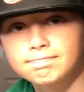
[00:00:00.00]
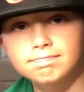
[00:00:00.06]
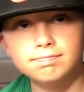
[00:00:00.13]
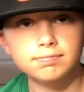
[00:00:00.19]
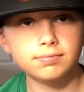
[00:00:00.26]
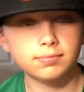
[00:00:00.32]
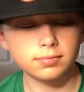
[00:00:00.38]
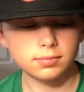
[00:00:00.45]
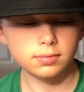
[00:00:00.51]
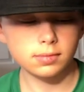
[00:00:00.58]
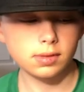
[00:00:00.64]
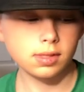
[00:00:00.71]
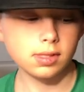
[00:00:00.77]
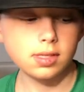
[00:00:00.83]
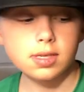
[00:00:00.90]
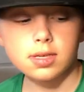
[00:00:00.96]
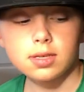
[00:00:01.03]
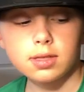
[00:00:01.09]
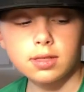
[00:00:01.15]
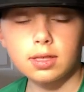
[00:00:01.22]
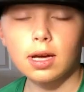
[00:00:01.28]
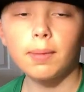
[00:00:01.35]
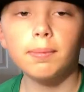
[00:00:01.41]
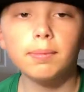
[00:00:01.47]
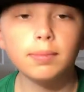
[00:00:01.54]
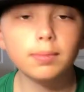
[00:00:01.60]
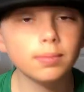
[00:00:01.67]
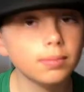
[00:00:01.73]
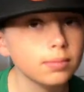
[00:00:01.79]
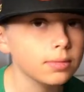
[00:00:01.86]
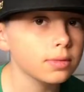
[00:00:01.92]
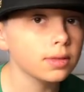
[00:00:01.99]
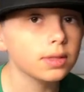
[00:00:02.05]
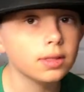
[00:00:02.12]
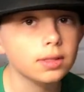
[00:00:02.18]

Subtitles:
the oldest one, right? The oldest one so far.